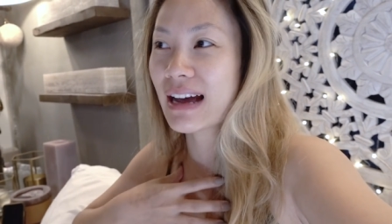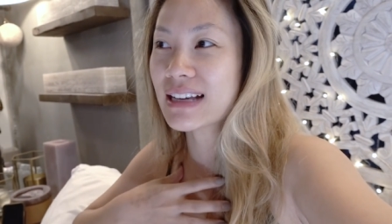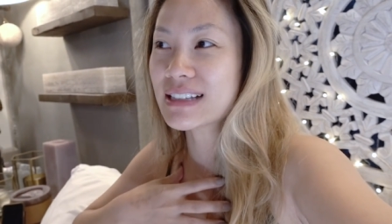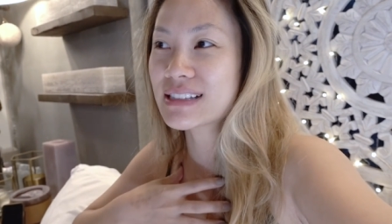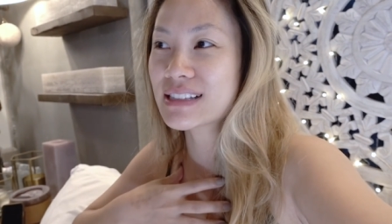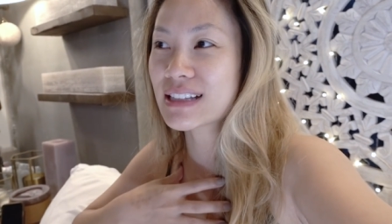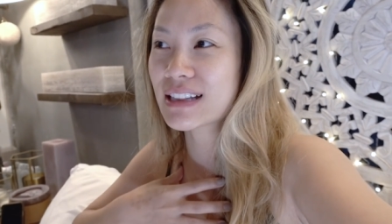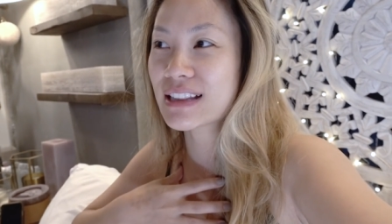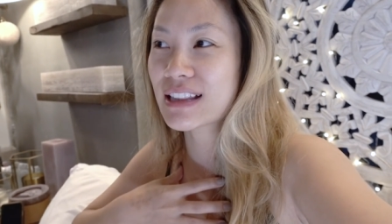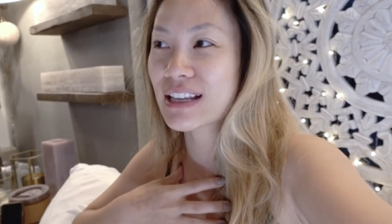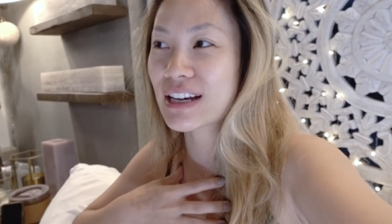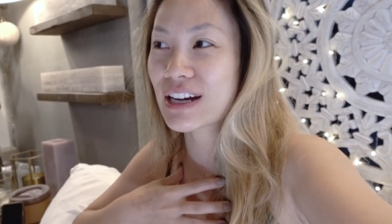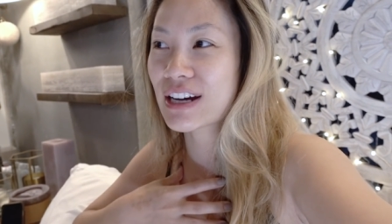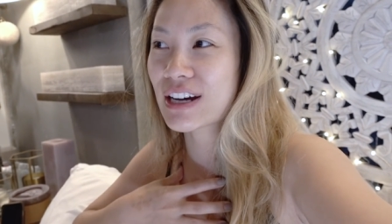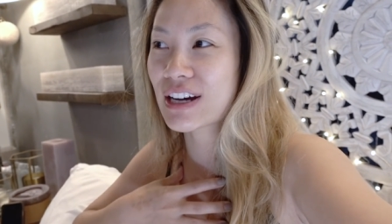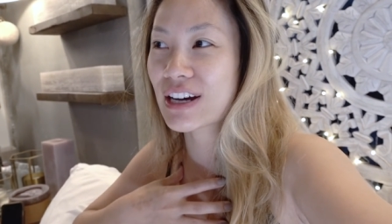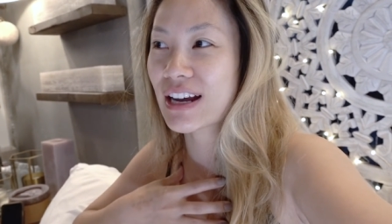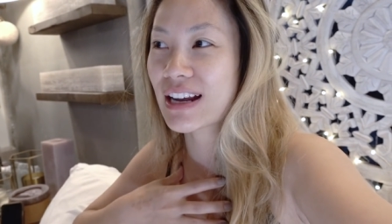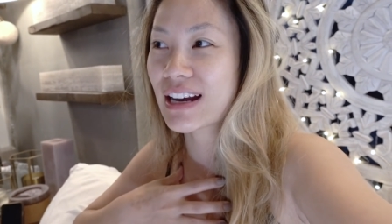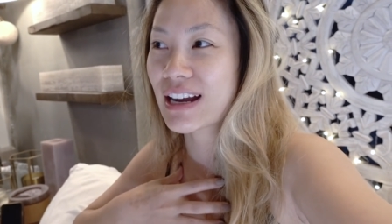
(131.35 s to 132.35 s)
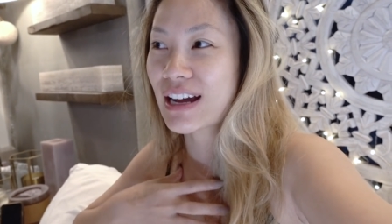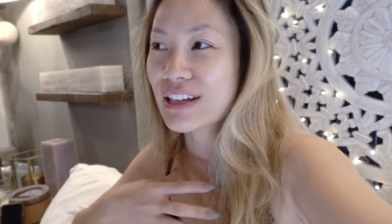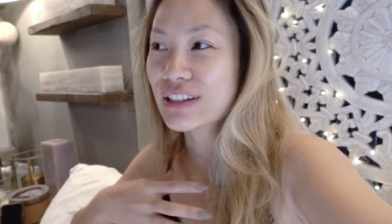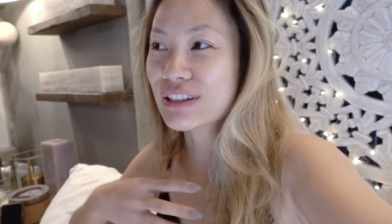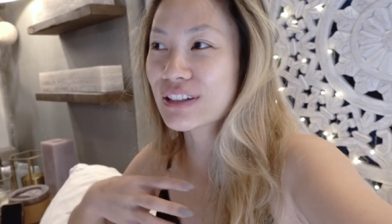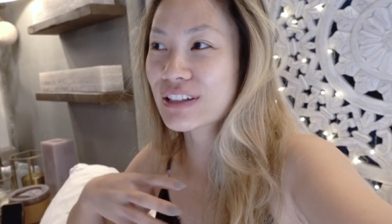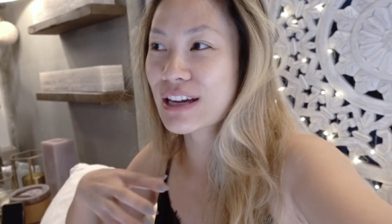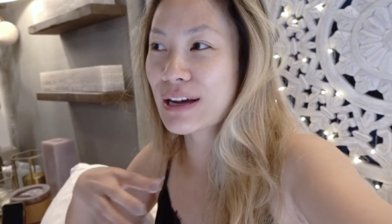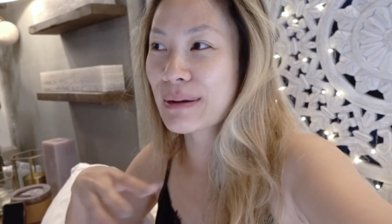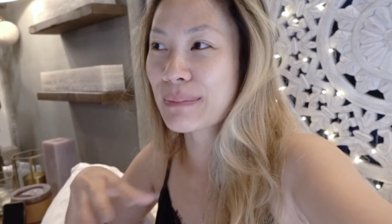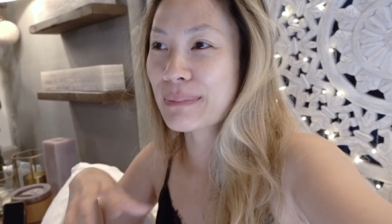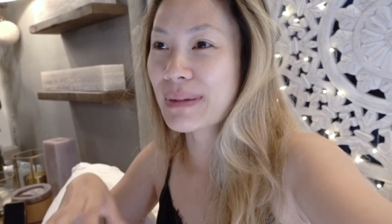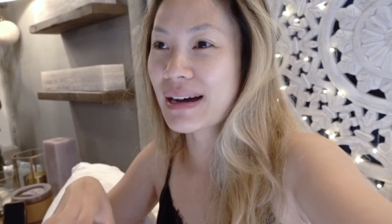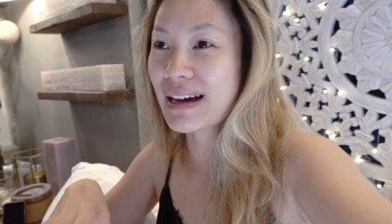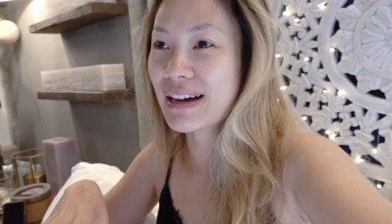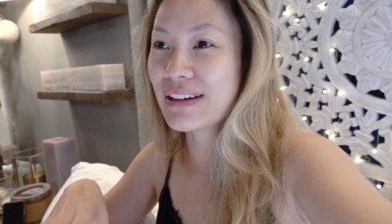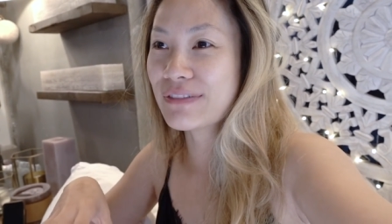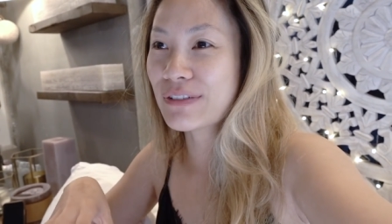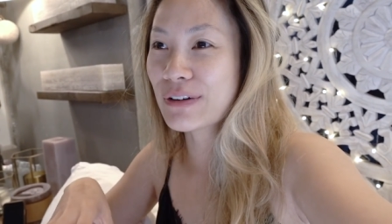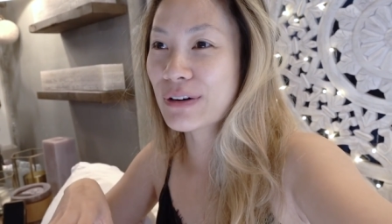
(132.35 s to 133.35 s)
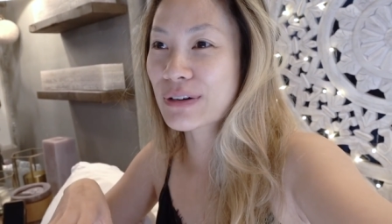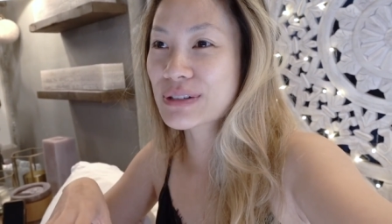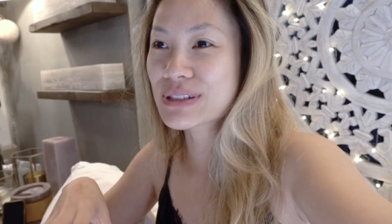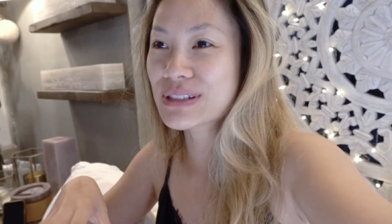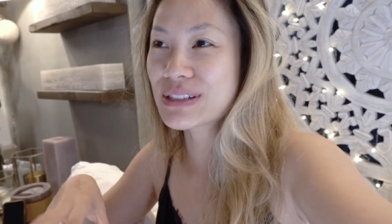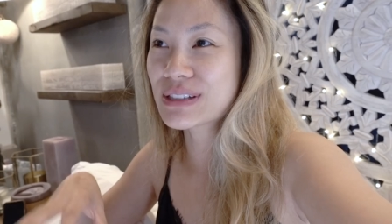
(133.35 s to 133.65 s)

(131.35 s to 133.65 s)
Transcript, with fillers: I sit there and I look at my photos